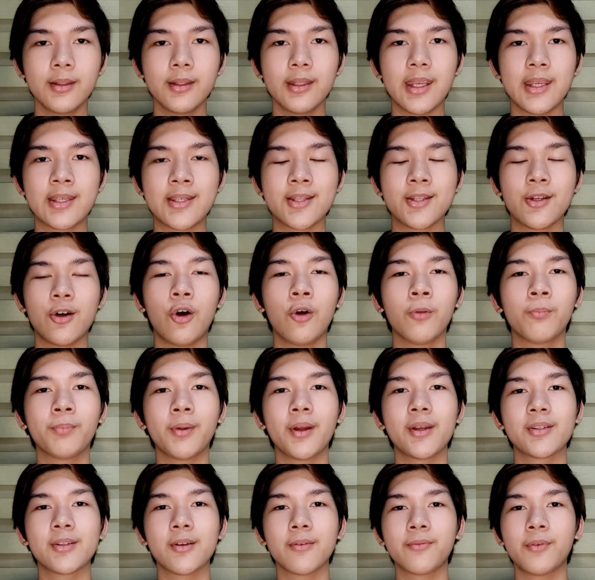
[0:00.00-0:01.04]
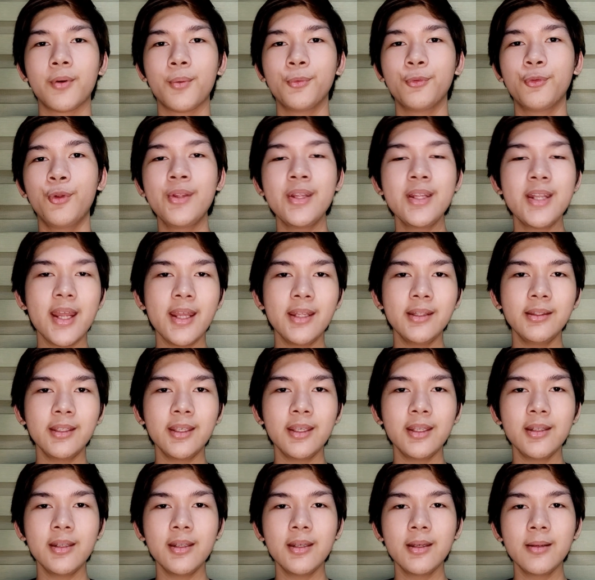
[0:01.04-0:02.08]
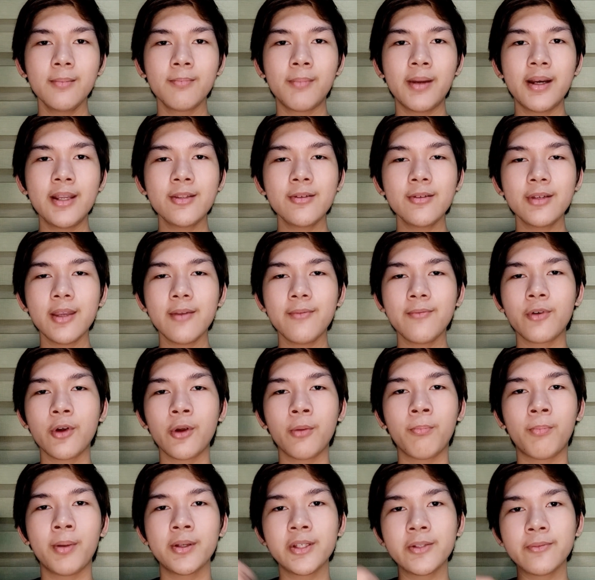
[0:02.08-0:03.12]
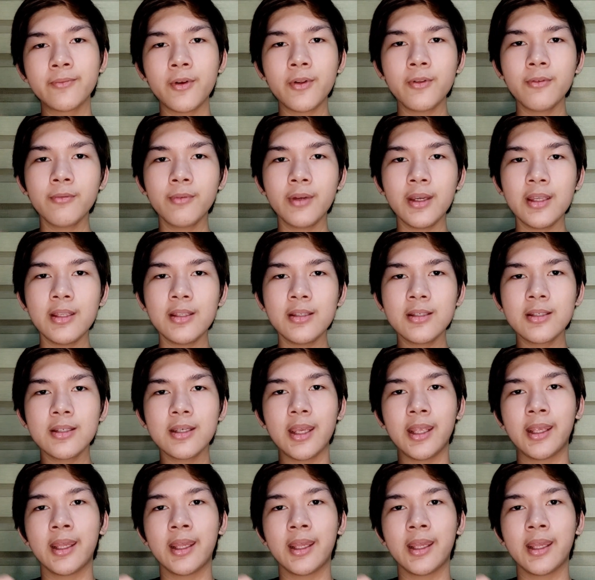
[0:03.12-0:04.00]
It's an old processor from 2019, but it's okay for budget phone range.